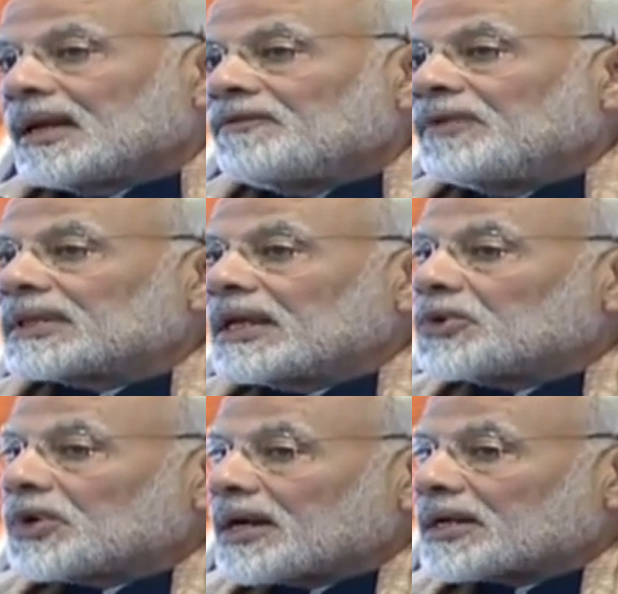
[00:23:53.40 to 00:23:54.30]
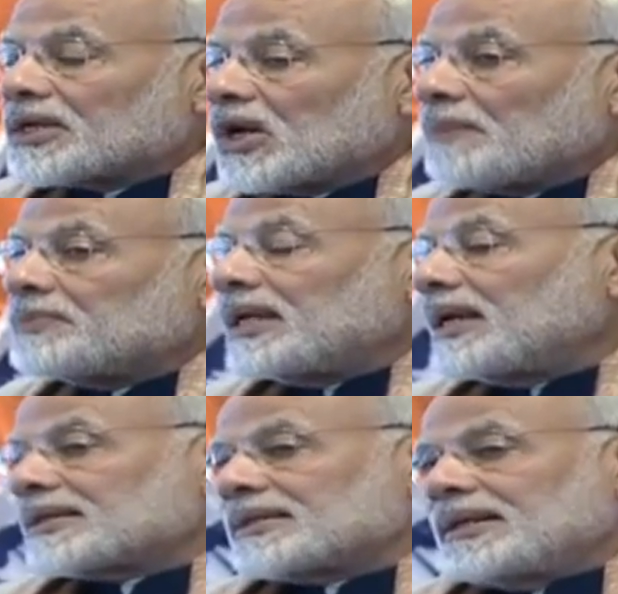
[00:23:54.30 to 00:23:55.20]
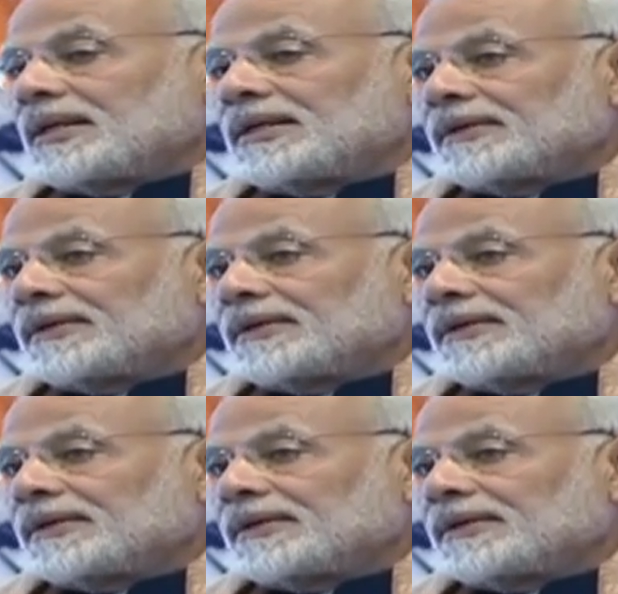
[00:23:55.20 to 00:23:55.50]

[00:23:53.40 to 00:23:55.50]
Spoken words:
With introduction of GST